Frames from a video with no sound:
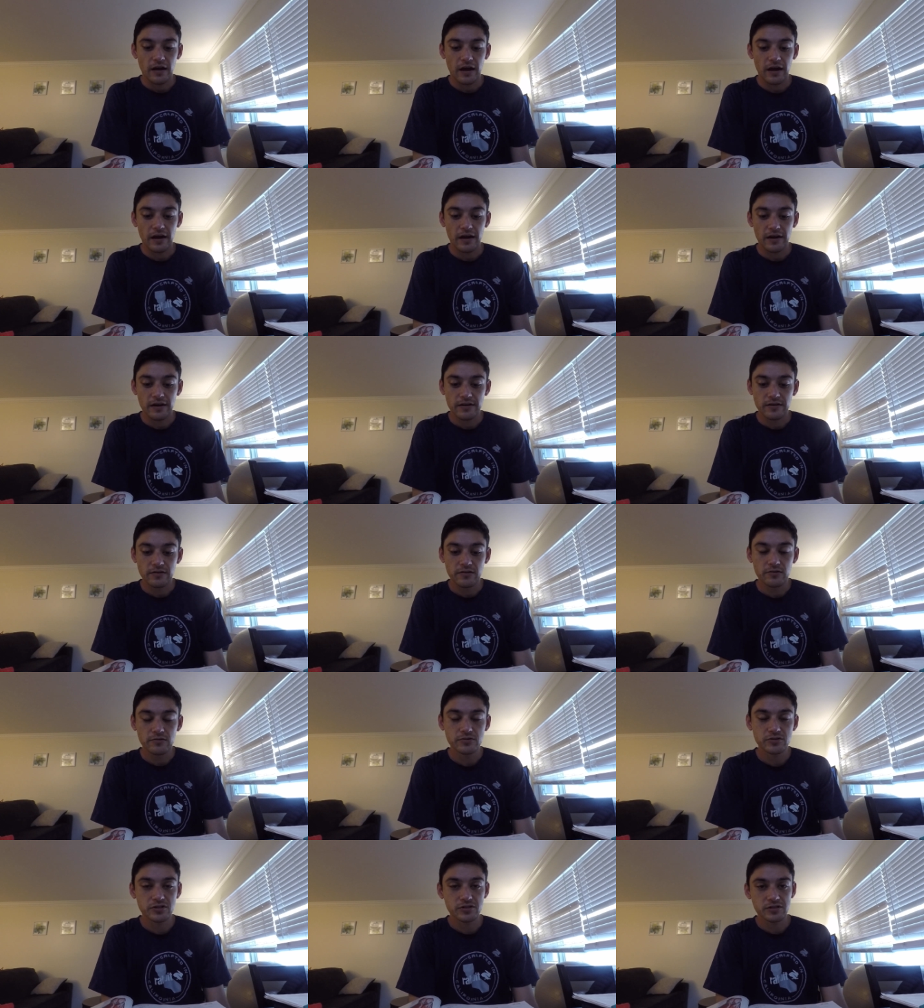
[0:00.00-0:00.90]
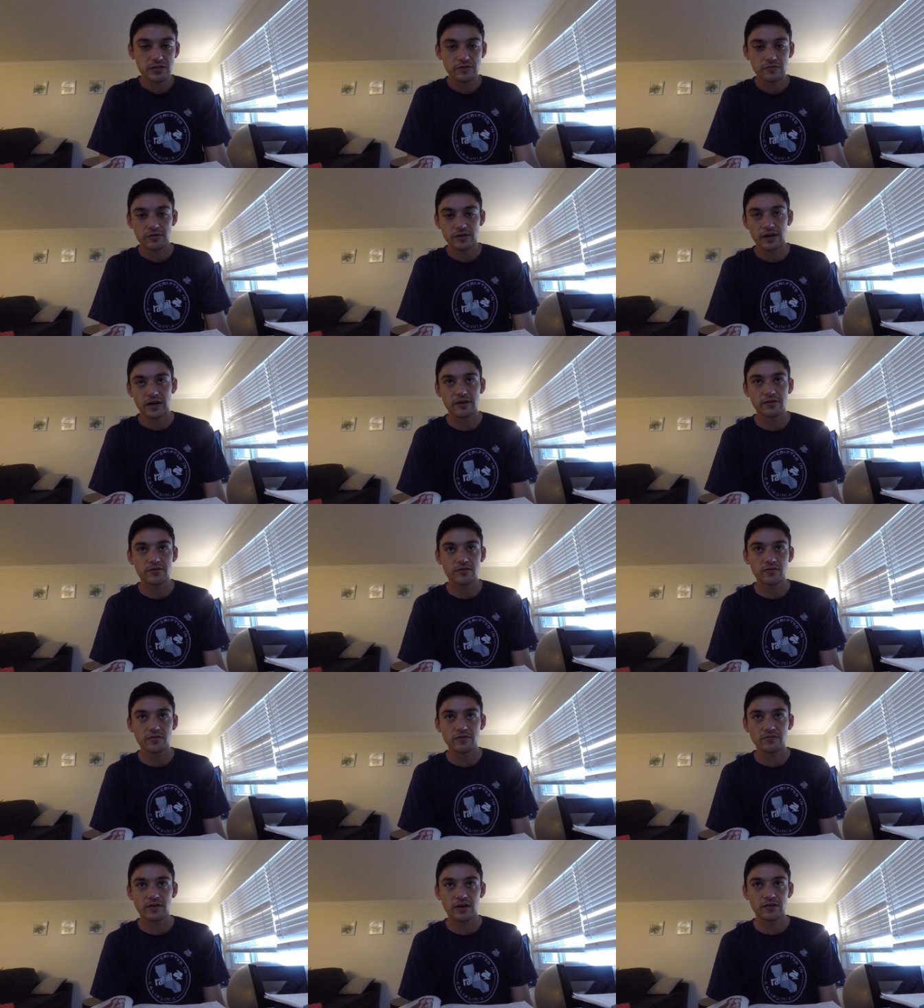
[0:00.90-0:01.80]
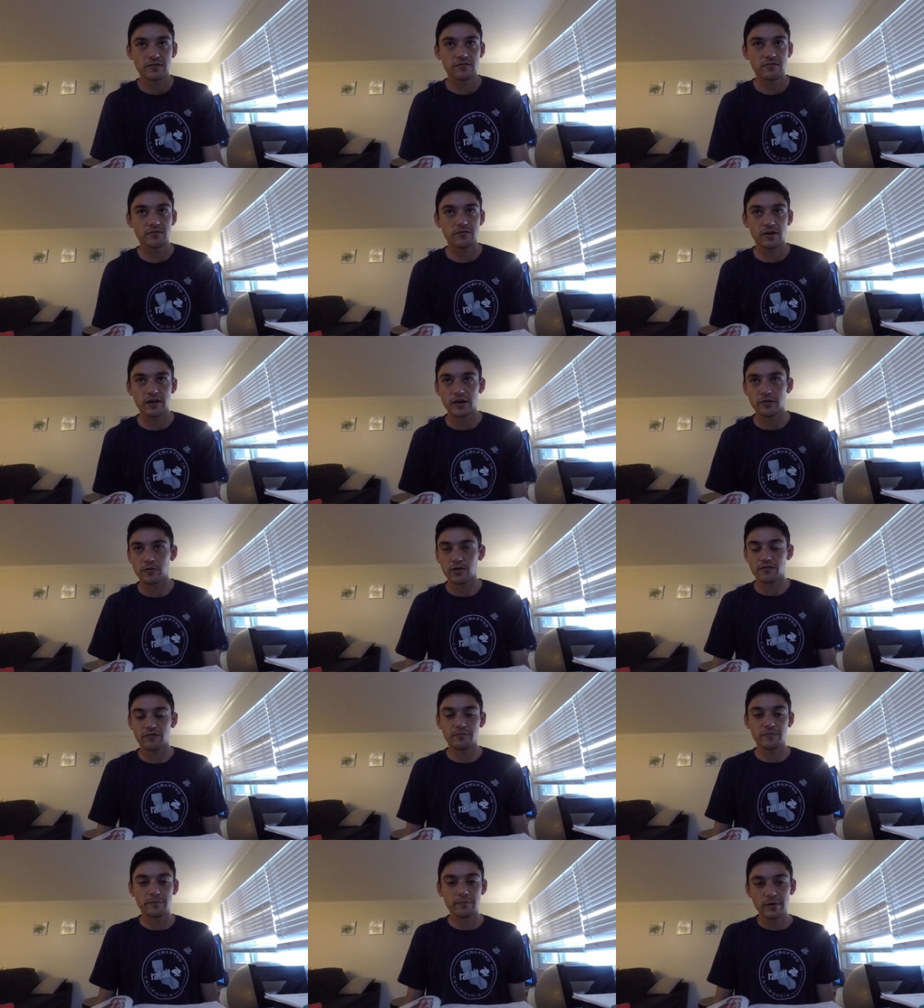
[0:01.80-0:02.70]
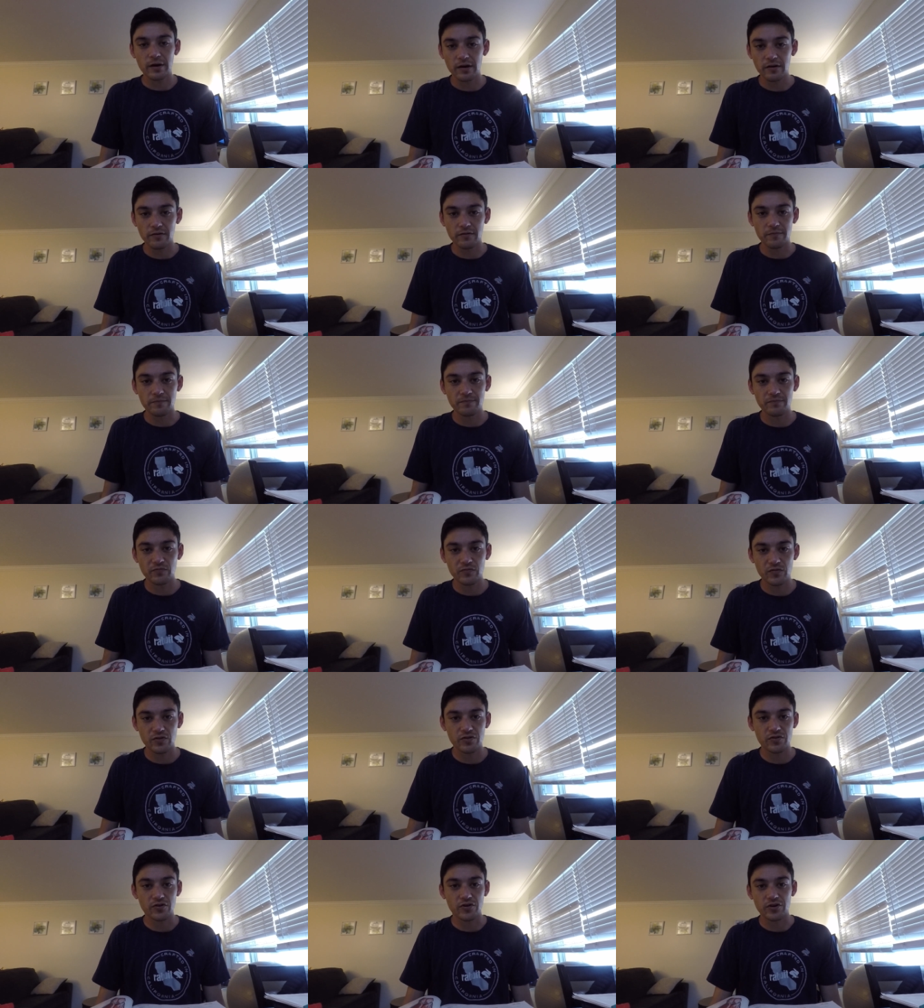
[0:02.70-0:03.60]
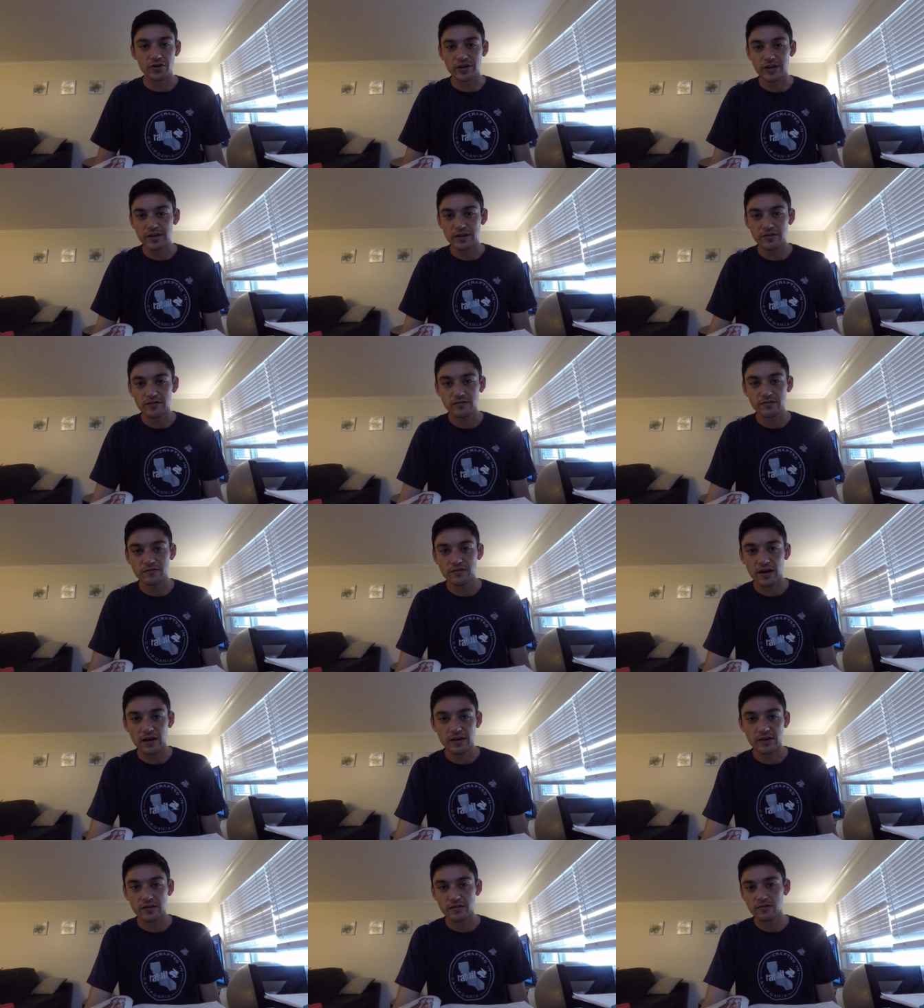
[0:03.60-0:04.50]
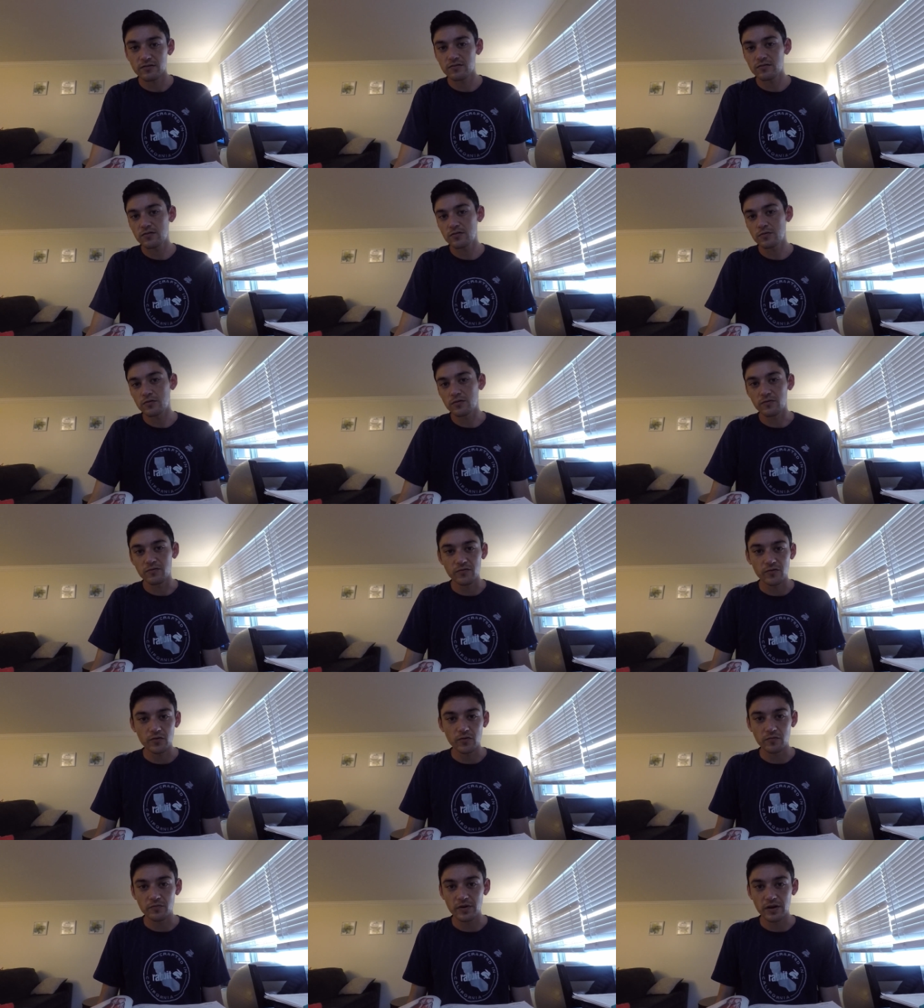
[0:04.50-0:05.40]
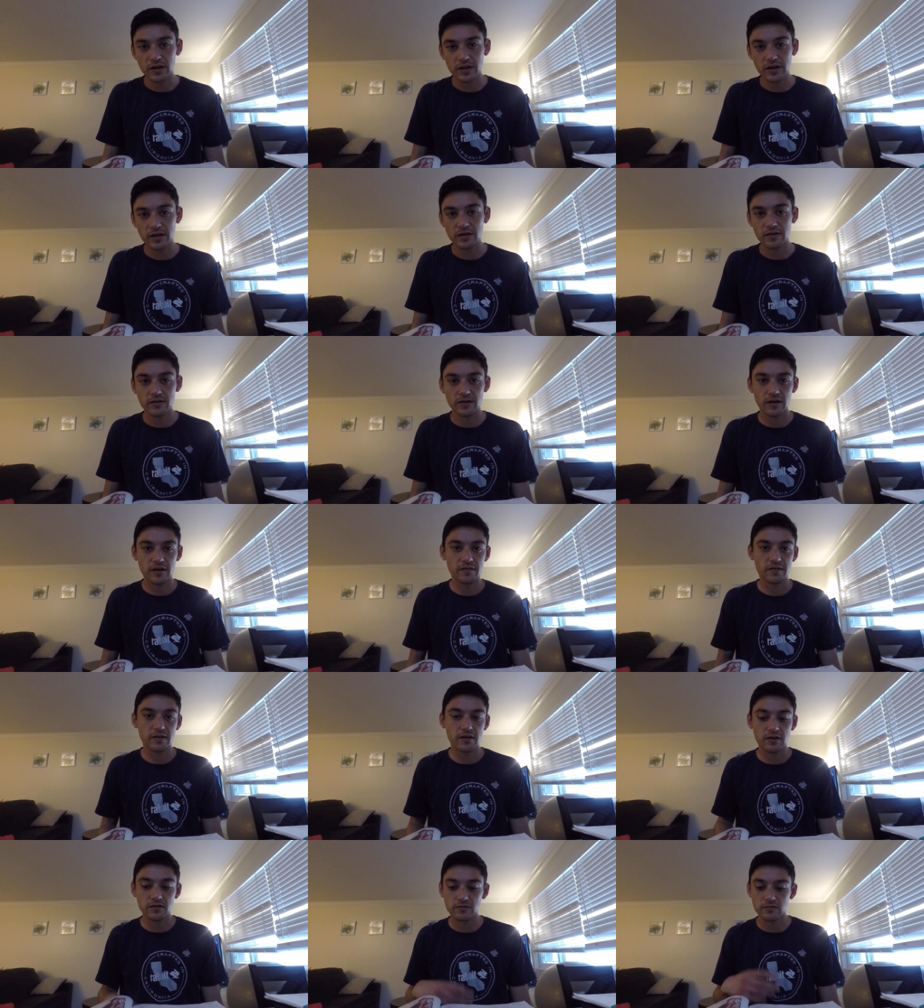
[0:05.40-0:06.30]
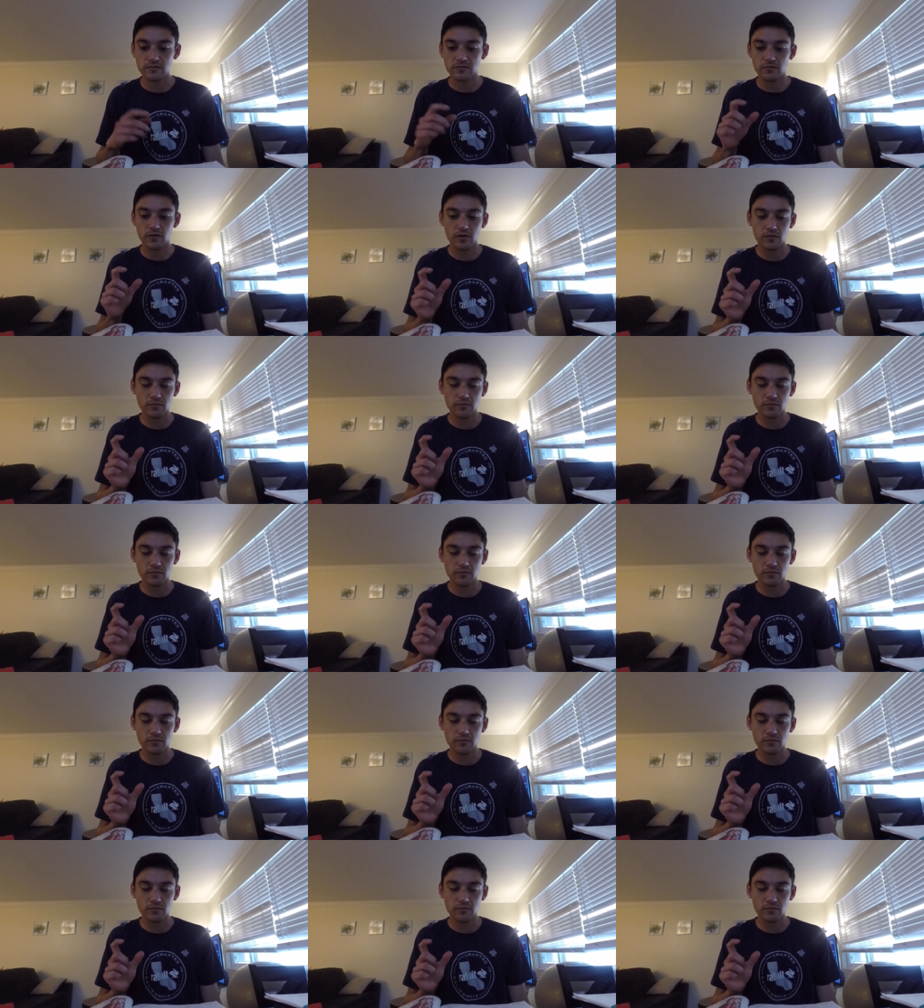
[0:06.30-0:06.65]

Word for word: And usually what I do is I do anywhere from about 30 seconds to a full minute, and then I'll